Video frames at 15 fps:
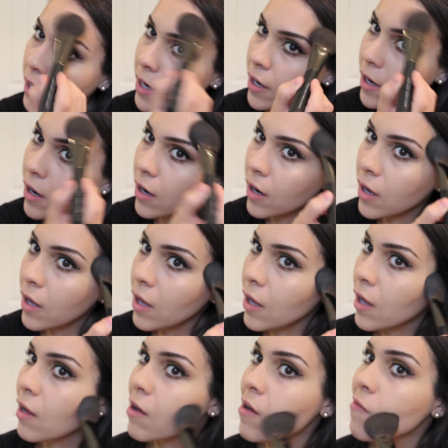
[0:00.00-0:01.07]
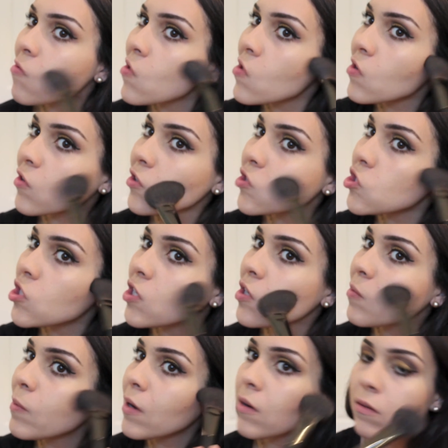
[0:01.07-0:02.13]
here, and then your
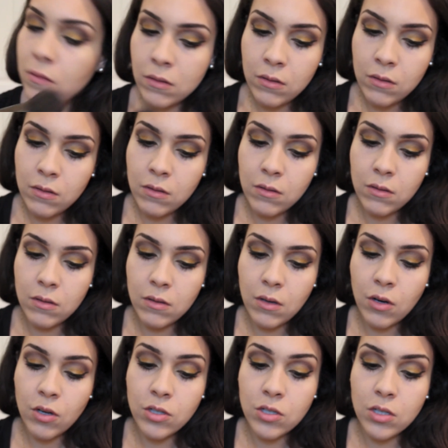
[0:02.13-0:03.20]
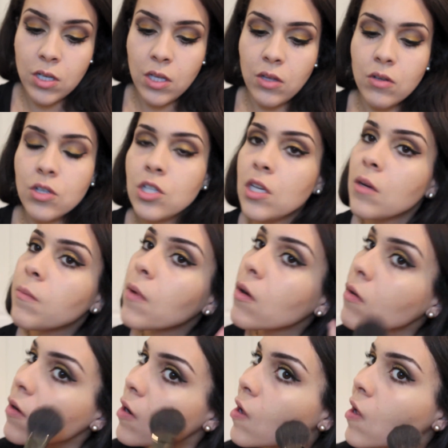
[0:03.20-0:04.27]
cheekbone, or underneath your
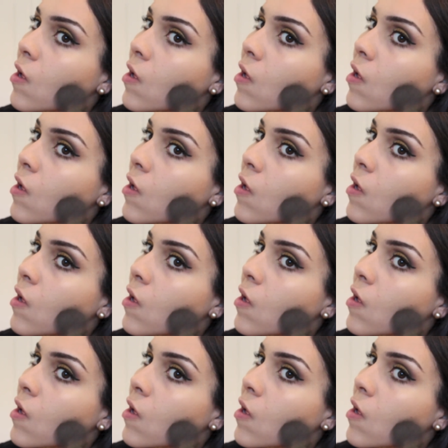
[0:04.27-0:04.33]
cheekbone,